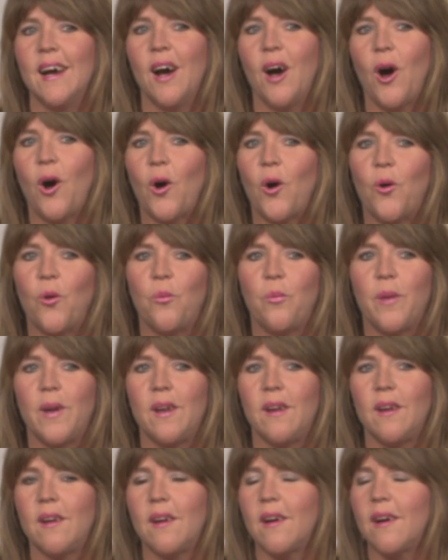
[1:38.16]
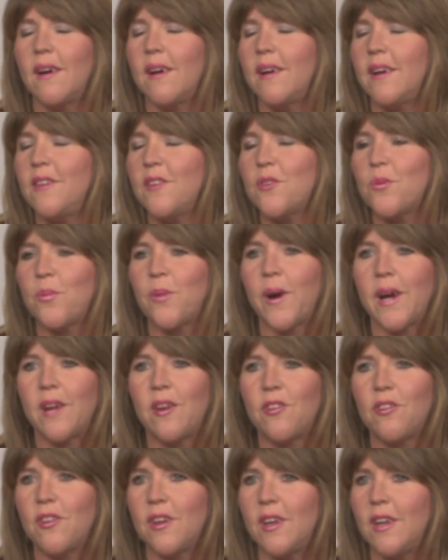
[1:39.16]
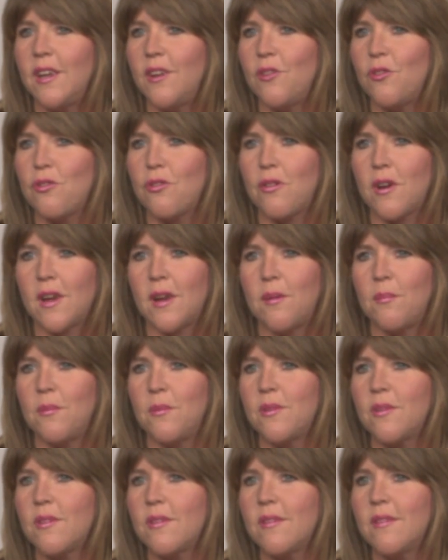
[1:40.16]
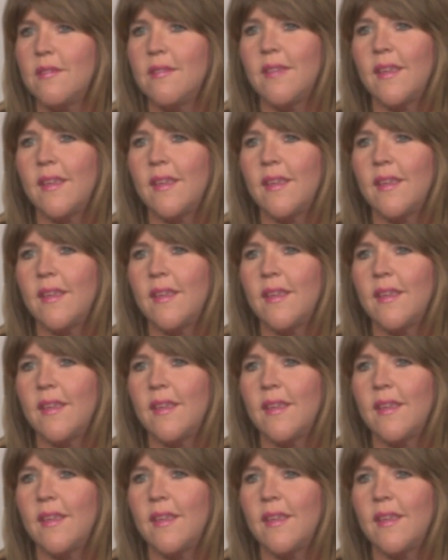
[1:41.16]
hope and uh, inspiration and dreams